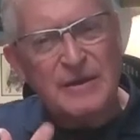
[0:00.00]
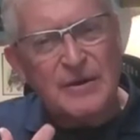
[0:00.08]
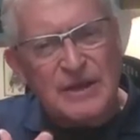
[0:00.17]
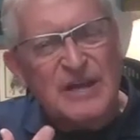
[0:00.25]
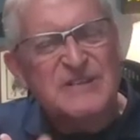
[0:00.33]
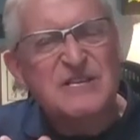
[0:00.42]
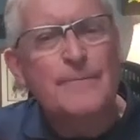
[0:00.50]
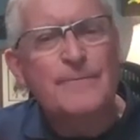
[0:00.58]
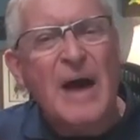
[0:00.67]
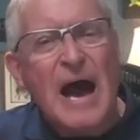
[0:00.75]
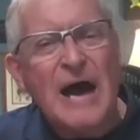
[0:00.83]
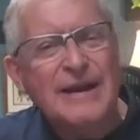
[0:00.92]
it's
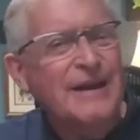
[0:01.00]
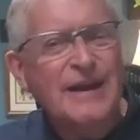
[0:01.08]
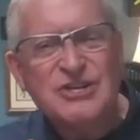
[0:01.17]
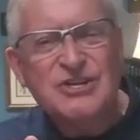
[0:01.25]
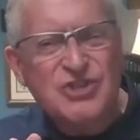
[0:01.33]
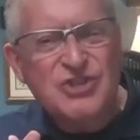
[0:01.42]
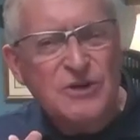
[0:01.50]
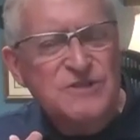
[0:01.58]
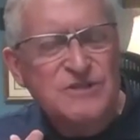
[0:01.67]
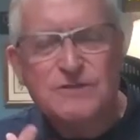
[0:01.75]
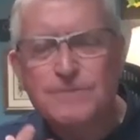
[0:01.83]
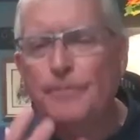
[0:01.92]
embodied and it starts
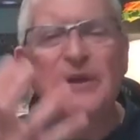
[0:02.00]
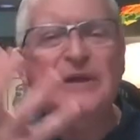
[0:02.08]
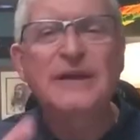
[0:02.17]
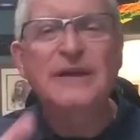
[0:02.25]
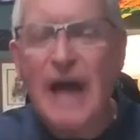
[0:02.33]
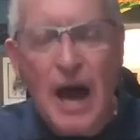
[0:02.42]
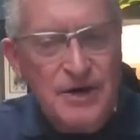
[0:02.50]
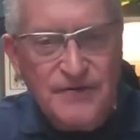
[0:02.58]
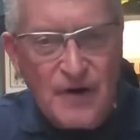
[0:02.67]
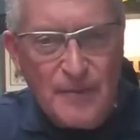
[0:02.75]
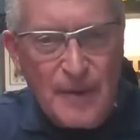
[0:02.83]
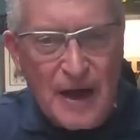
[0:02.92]
spilling out of
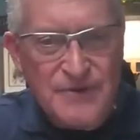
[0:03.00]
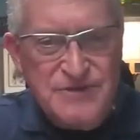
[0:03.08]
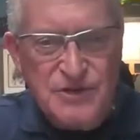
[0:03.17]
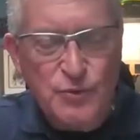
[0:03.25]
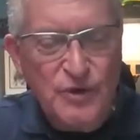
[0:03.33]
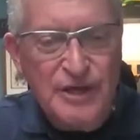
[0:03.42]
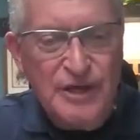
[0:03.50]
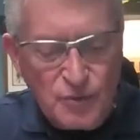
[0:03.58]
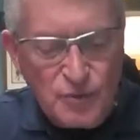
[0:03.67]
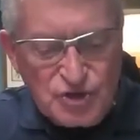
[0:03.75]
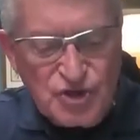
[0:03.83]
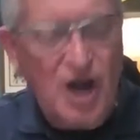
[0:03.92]
our mouths and we
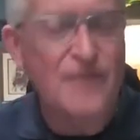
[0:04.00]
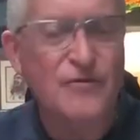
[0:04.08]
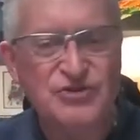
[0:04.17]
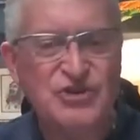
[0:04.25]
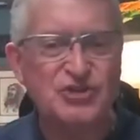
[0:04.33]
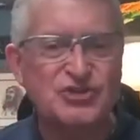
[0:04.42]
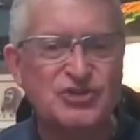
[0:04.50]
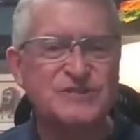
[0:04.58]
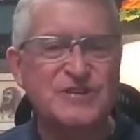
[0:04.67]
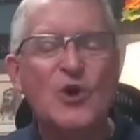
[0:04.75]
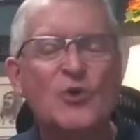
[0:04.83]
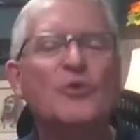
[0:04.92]
enrich
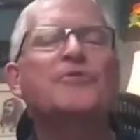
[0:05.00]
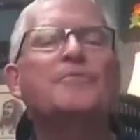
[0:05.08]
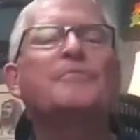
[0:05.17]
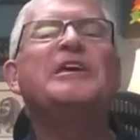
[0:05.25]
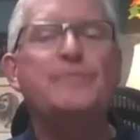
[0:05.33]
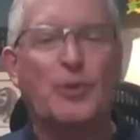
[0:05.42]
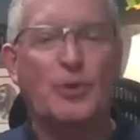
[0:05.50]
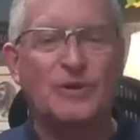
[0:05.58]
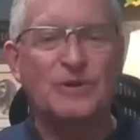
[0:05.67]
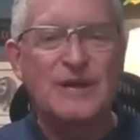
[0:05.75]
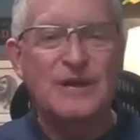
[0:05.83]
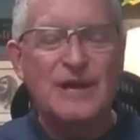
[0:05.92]
conversations with people.